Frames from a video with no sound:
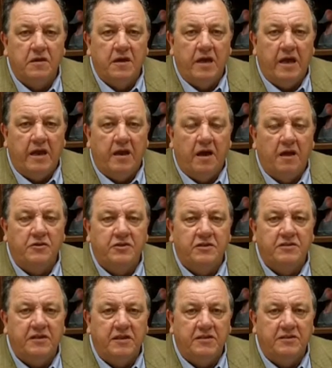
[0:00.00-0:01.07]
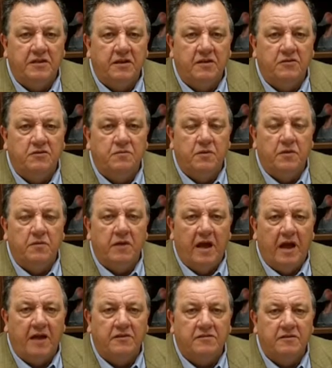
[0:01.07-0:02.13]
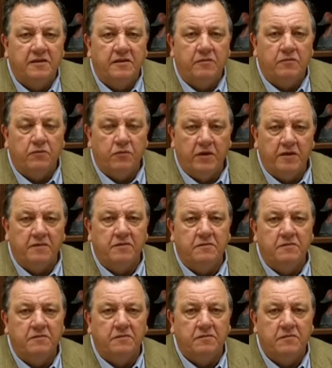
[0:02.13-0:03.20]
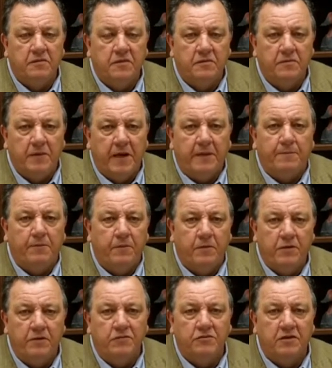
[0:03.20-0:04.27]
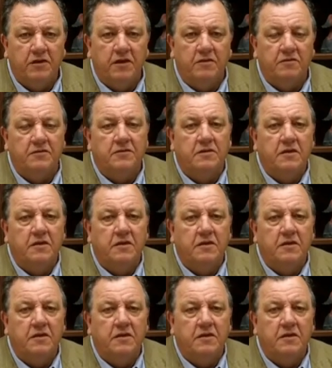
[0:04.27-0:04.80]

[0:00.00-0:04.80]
And not just e-zines, but actually written paper newsletters.